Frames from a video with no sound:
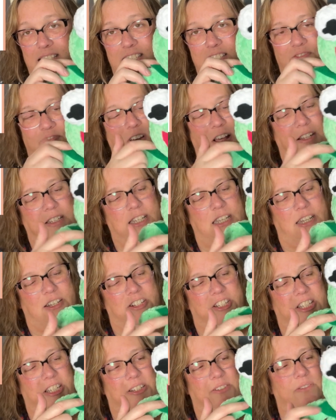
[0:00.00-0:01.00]
is felt here
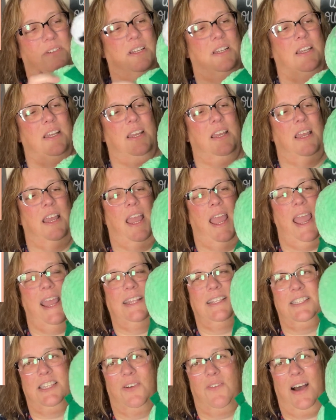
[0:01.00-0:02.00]
too.
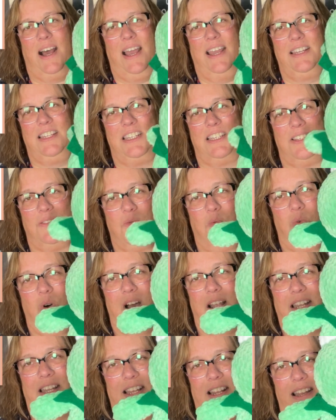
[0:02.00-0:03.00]
And so I just
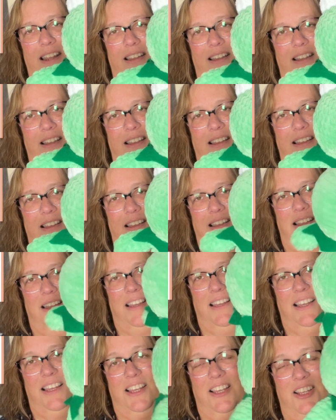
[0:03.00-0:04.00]
wanted
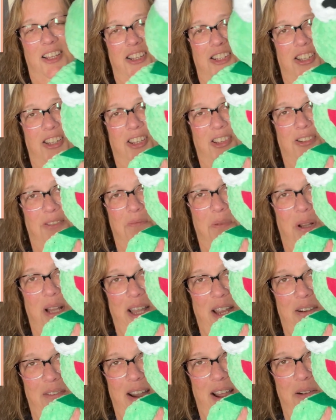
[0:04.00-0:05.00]
to
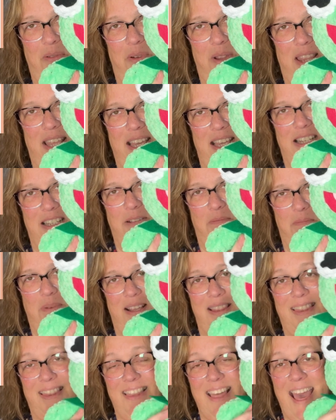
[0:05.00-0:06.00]
play around with it.
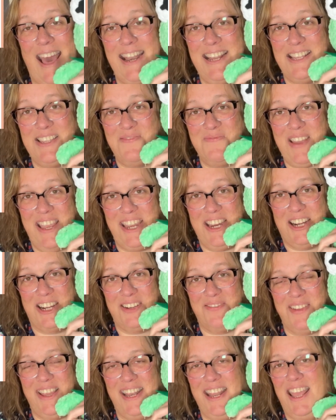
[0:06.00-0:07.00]
But that is my
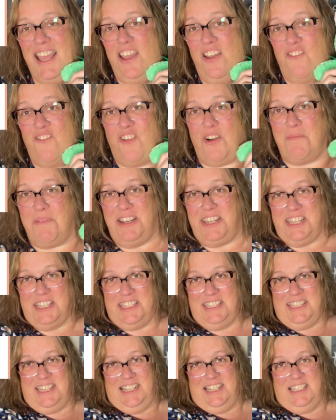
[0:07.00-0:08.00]
Kermit from a
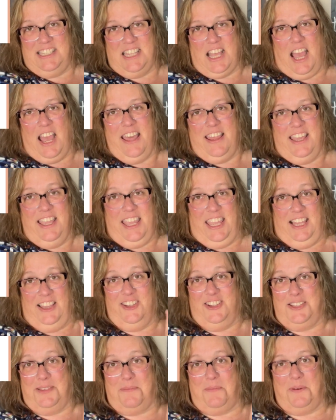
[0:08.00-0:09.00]
distance. I think he
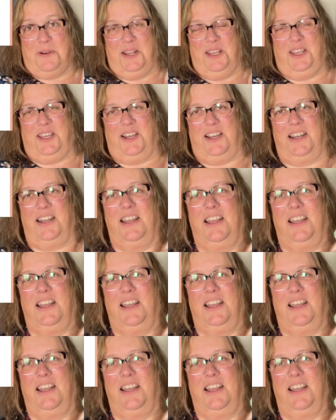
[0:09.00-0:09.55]
looks pretty good.